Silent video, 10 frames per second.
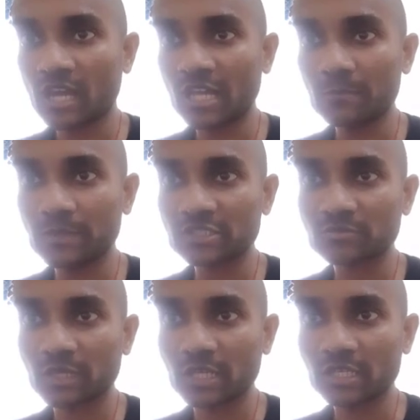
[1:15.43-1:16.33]
I'll paste
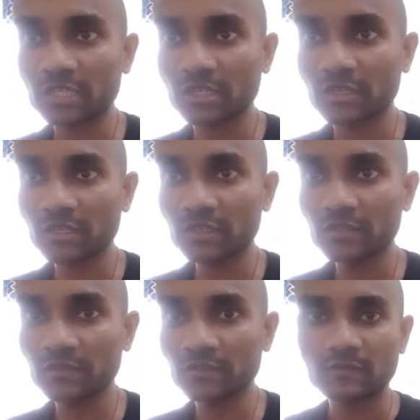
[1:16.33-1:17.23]
my link here
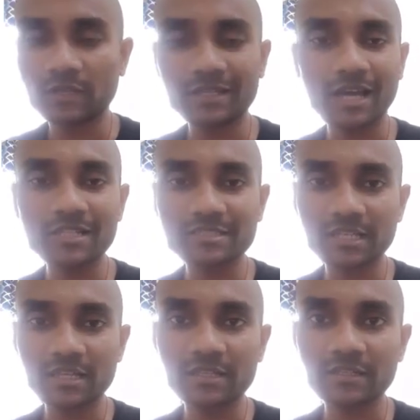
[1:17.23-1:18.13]
and I'll
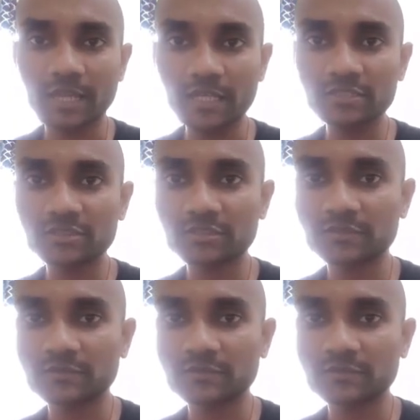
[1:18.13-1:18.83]
say next.